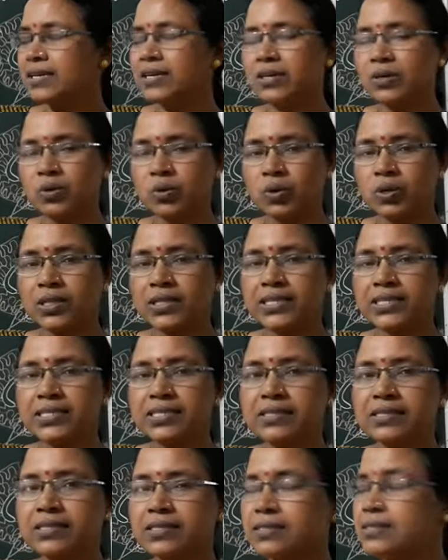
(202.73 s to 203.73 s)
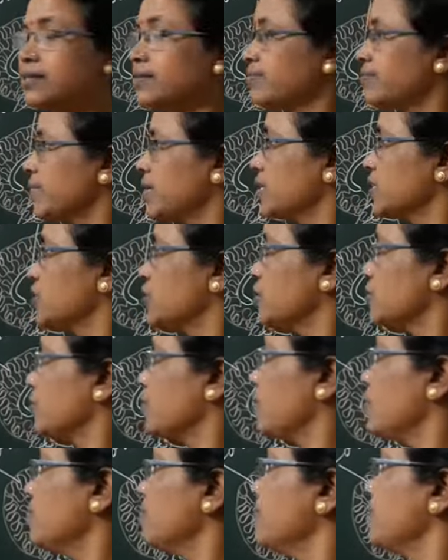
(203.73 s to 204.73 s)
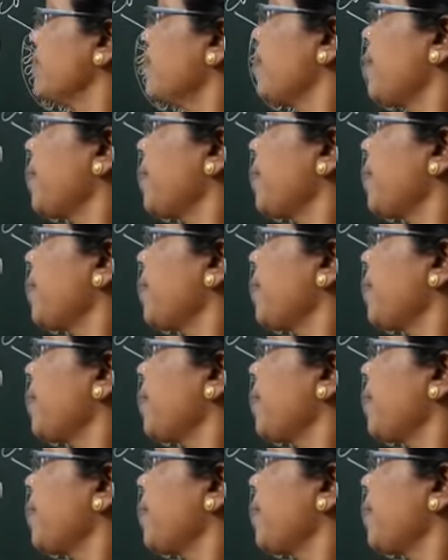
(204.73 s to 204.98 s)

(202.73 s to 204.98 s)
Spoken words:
All this is the function of